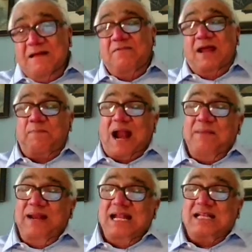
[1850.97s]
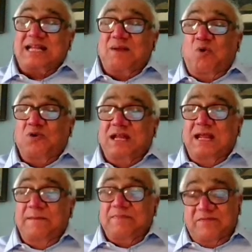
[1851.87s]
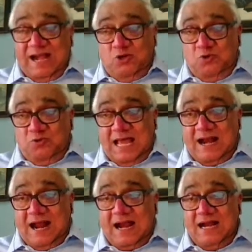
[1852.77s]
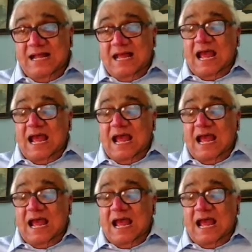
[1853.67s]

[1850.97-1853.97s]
when Prime Minister Modi went to Tehran